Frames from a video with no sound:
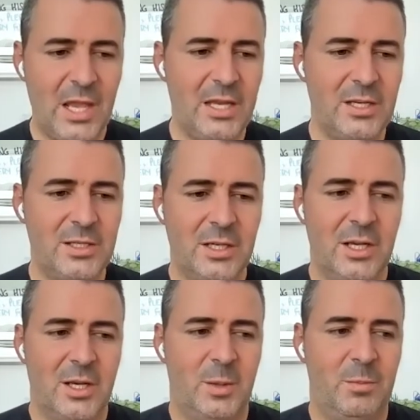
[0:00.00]
And
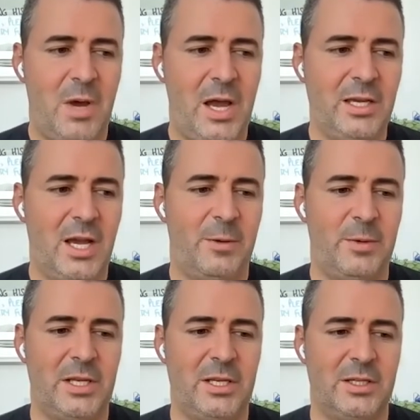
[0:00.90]
my
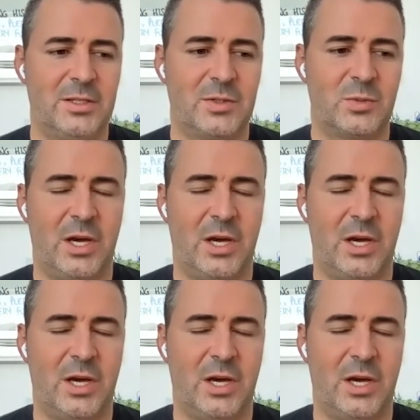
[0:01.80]
comedy is